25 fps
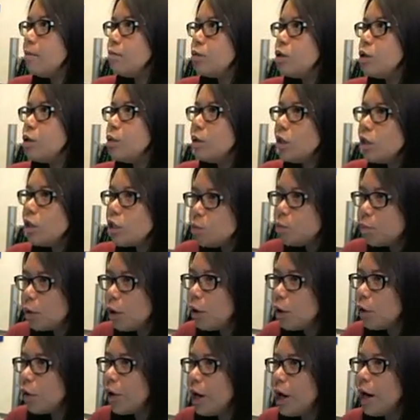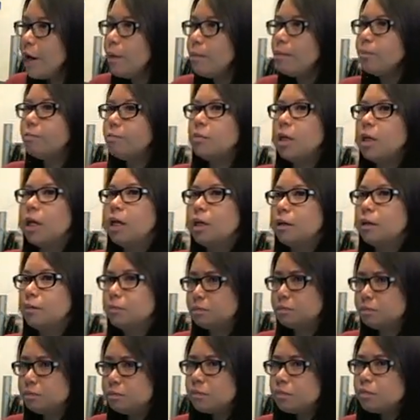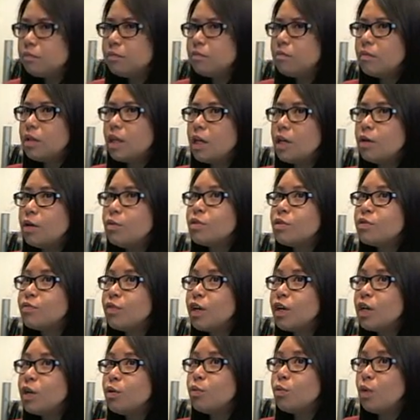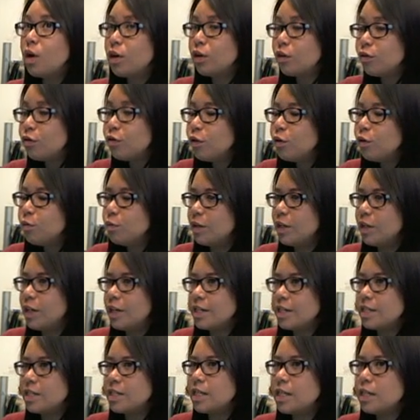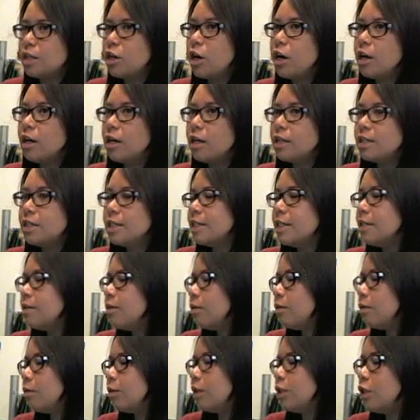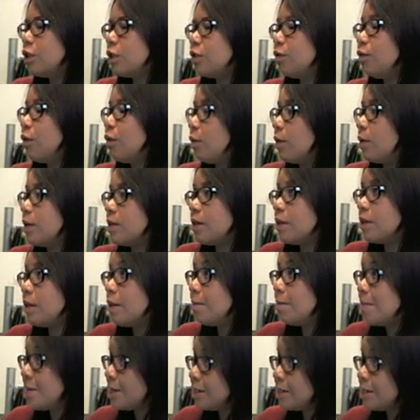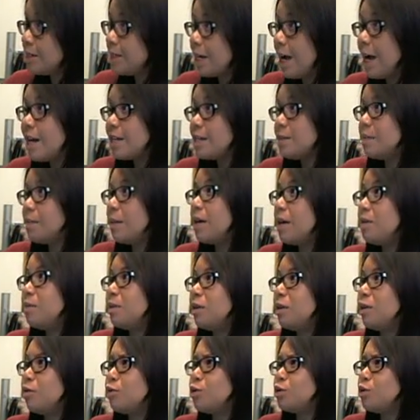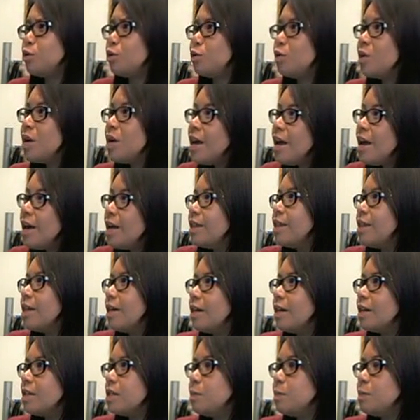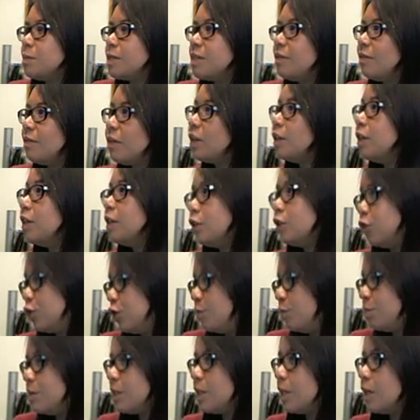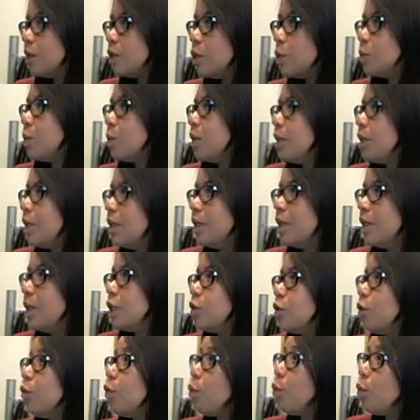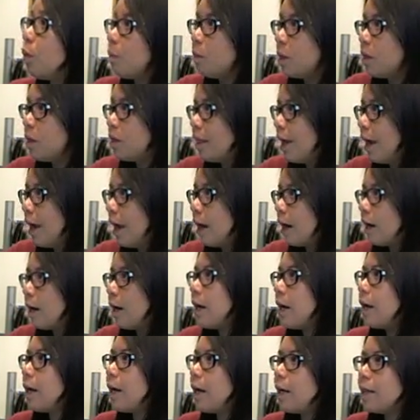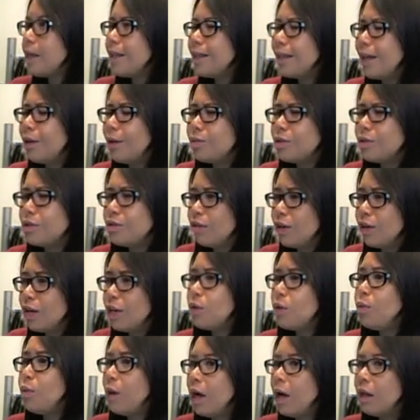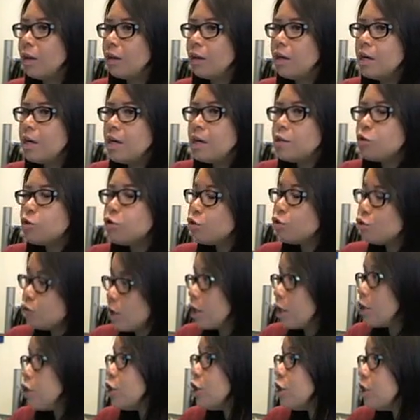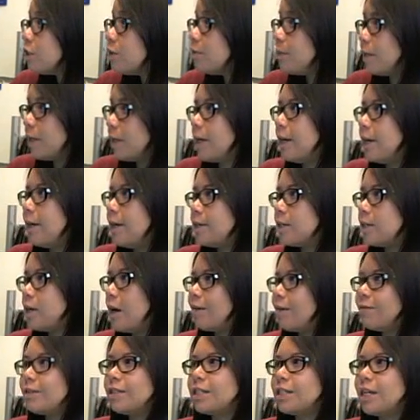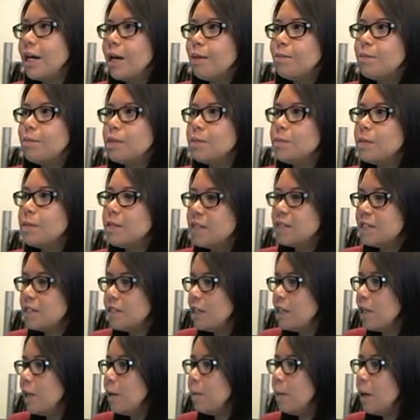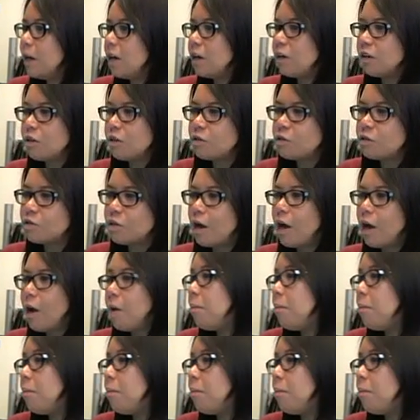So with this program, it was very wonderful because it didn't only just focus on the business aspect, but also the specific leadership skills within each of the women there. And I think that was very well structured because oftentimes business incubators,